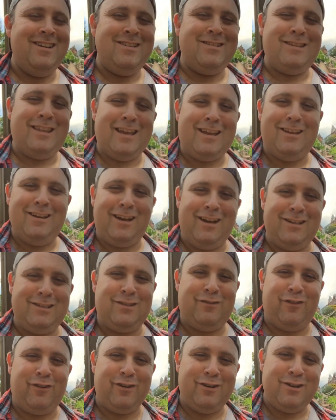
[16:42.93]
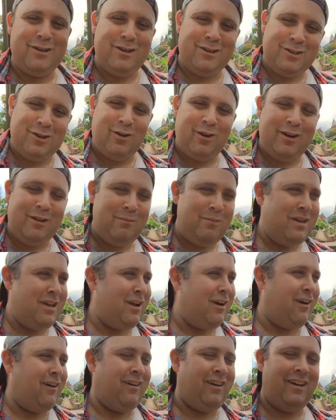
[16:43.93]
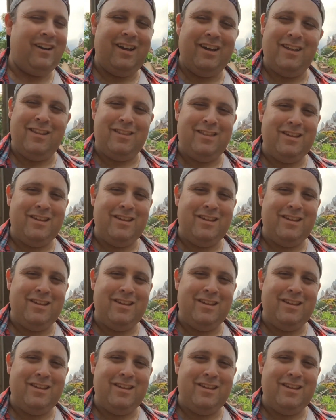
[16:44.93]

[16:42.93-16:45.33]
So thank you guys for joining me on